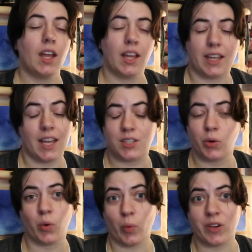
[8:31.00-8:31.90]
in case you
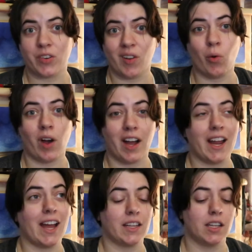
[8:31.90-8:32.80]
were wondering why
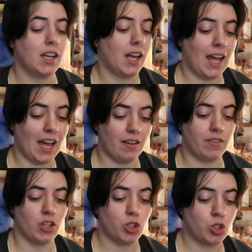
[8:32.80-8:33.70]
I
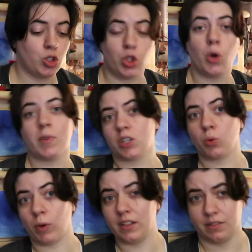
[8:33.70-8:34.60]
have so much
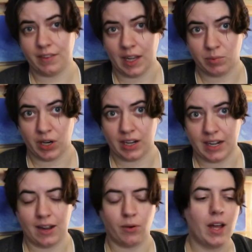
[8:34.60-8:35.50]
white fabric
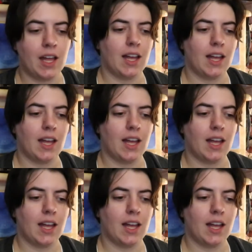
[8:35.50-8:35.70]
now,